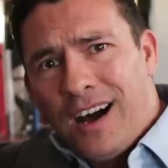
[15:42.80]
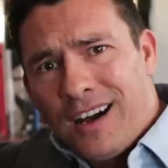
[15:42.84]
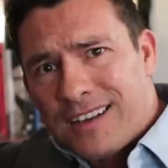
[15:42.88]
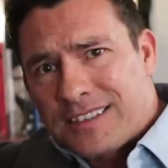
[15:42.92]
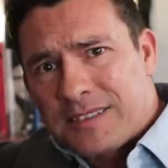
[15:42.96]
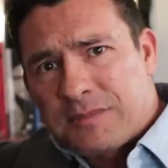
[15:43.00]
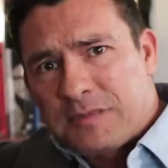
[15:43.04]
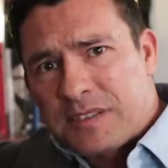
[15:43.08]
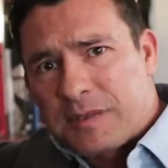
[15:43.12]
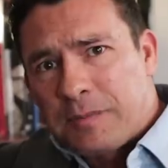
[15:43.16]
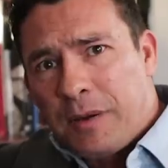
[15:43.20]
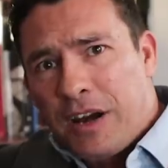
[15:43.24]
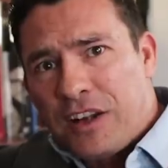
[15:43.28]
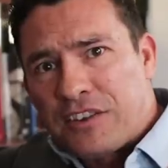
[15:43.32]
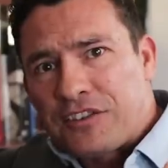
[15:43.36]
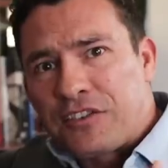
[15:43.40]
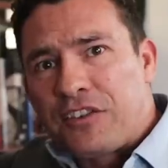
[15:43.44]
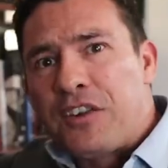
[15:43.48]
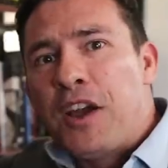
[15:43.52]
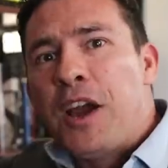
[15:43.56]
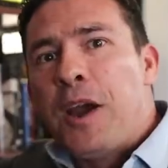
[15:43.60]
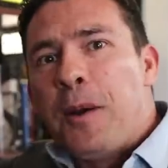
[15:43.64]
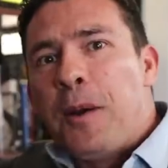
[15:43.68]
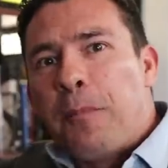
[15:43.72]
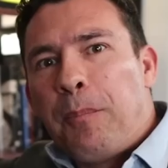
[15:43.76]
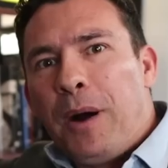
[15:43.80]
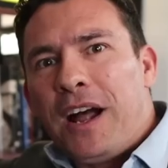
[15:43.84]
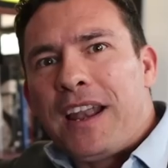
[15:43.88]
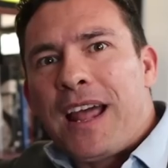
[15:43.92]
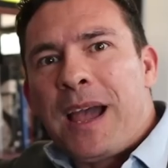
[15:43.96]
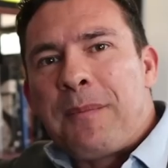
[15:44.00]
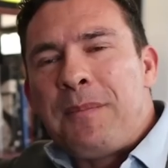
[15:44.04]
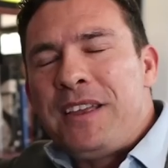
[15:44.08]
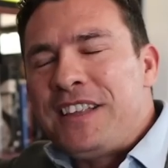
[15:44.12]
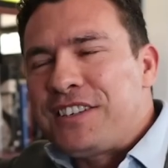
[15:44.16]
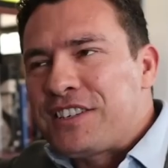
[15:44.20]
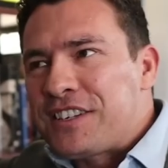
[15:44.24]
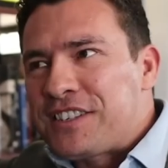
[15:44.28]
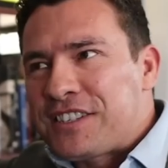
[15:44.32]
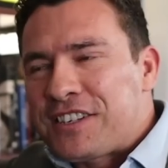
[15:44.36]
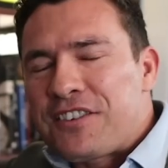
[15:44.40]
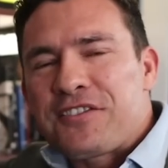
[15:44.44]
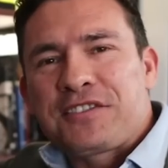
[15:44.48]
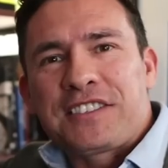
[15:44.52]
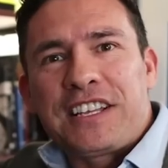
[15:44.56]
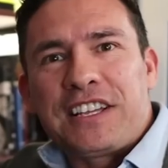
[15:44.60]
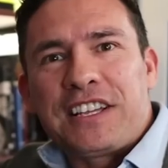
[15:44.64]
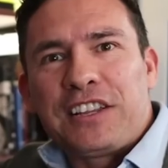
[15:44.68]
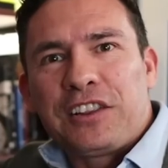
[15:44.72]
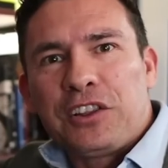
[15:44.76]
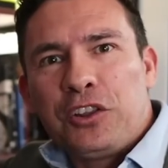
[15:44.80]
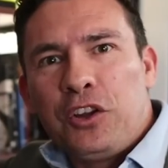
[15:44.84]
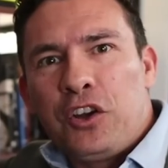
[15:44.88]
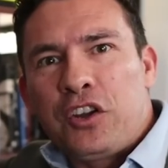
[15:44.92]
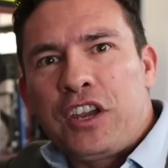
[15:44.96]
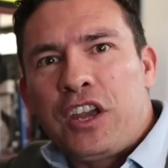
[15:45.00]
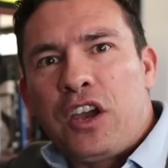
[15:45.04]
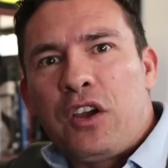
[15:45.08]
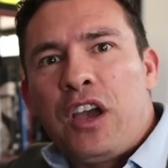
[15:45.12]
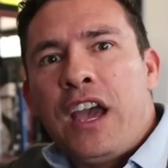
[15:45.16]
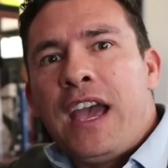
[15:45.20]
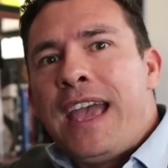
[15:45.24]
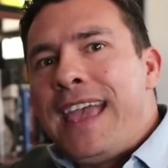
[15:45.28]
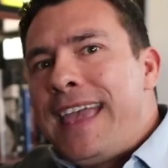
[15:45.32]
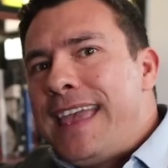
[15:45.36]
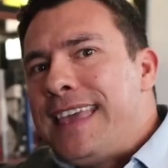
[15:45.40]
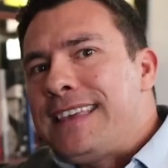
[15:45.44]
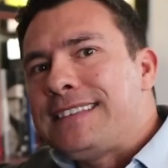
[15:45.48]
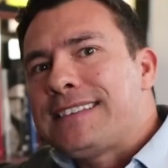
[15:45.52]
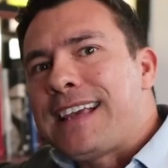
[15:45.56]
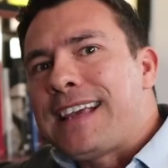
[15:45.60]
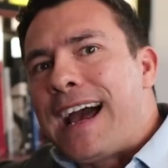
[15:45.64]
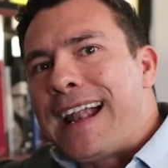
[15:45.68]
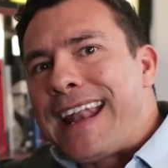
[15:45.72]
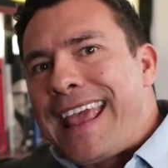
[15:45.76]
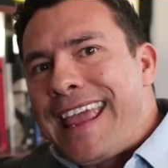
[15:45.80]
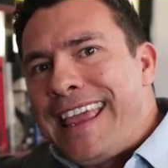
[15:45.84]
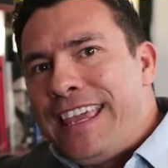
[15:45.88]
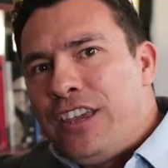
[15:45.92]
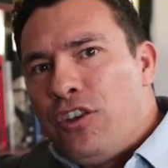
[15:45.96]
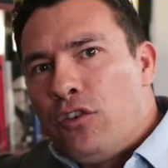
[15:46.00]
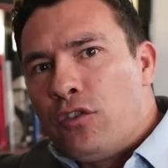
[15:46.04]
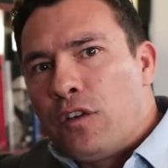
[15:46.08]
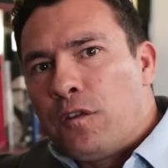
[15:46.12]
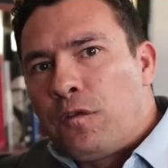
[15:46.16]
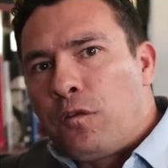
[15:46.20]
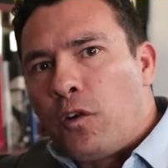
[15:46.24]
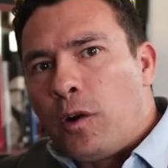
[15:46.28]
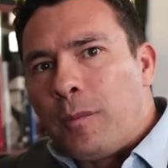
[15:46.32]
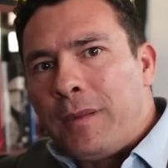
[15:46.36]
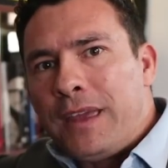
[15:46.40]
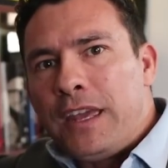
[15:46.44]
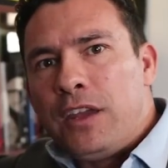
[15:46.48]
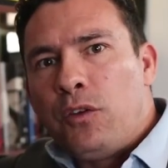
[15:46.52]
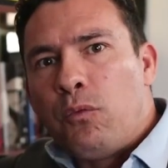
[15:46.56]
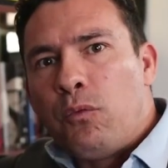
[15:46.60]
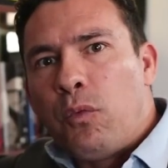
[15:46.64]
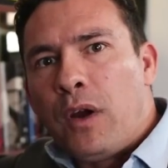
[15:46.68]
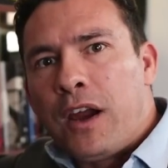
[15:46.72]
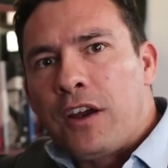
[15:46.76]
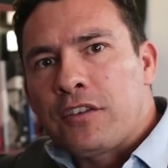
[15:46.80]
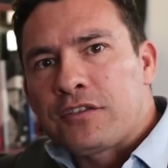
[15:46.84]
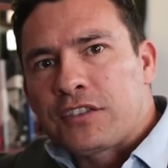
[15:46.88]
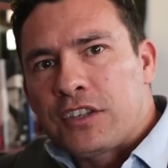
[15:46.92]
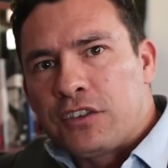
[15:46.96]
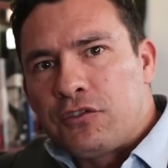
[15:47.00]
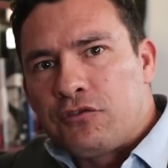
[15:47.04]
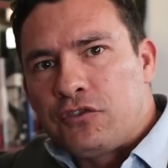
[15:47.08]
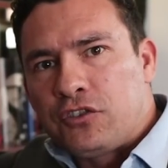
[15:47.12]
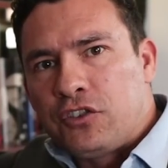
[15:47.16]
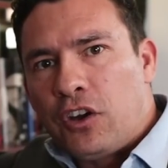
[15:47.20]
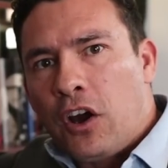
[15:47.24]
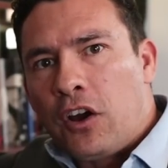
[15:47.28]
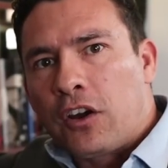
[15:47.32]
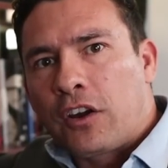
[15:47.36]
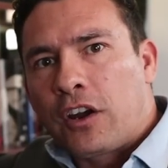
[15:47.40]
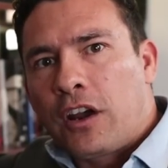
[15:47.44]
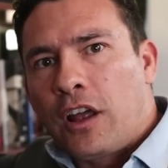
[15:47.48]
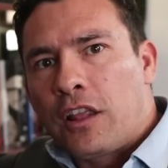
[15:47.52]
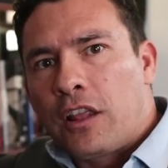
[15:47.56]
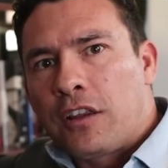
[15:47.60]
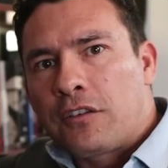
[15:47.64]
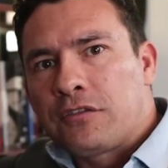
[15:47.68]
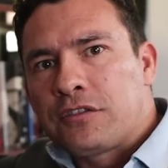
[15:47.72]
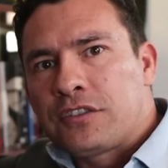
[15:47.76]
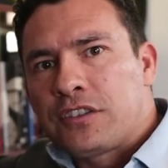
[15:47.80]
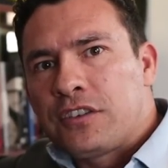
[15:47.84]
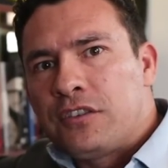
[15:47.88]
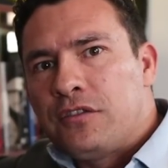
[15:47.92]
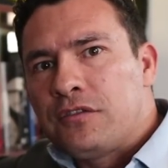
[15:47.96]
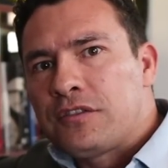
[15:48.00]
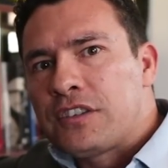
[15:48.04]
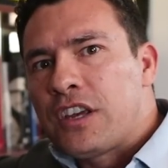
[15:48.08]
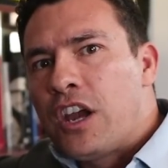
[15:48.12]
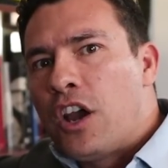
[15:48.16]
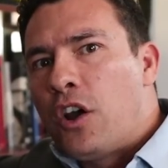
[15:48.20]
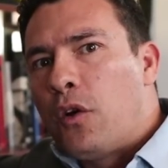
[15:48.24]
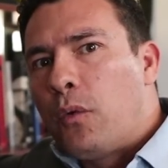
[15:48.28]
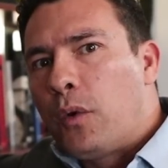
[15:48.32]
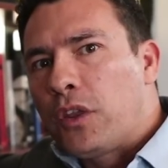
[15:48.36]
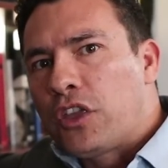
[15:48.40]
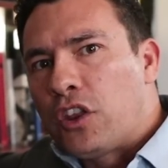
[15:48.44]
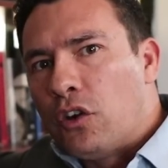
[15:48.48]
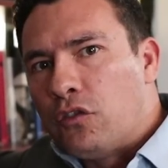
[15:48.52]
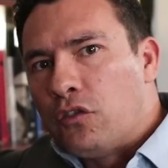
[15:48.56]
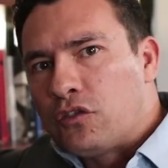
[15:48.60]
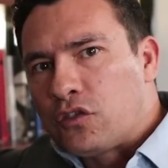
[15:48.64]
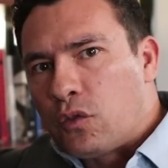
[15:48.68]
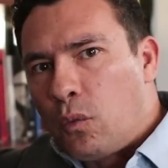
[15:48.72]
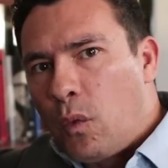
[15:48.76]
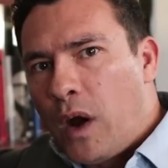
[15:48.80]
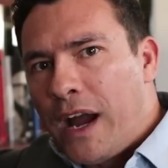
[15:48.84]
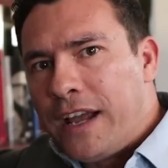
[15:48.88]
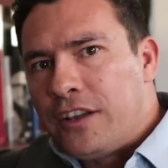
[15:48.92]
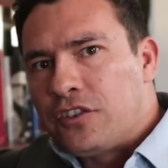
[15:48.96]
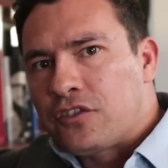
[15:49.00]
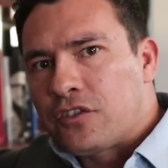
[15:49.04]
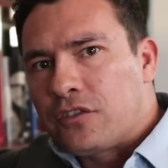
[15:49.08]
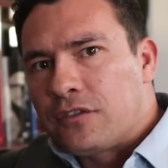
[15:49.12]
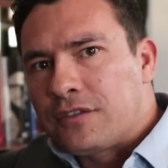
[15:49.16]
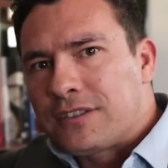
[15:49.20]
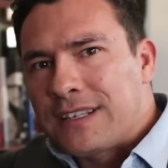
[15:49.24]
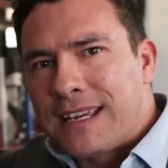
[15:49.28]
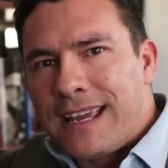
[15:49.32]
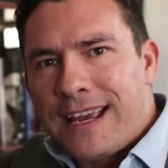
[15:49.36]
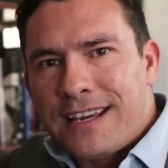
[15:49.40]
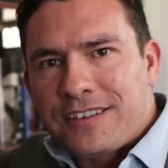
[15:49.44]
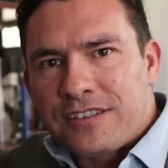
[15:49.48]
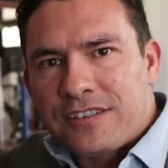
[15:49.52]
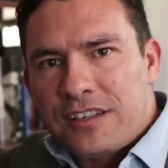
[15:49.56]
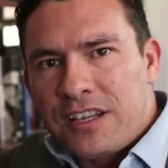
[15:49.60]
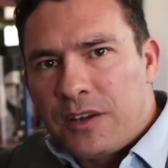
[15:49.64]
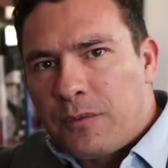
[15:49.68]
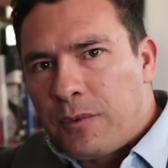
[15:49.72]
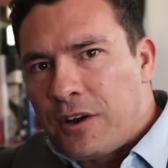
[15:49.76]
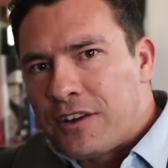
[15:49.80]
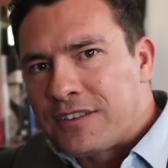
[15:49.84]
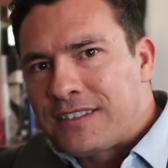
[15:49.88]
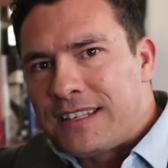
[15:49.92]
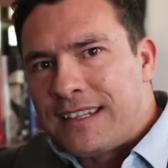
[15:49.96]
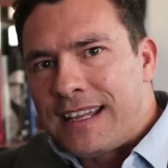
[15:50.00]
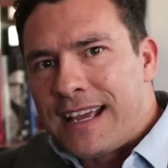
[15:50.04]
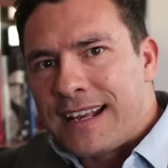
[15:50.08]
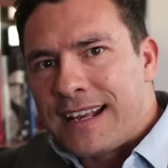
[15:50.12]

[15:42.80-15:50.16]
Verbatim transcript: Awesome sponsor. But I mean, just seriously, look at, he's got a uniform. He wears those dark colored suits with those white shirts, occasionally wears a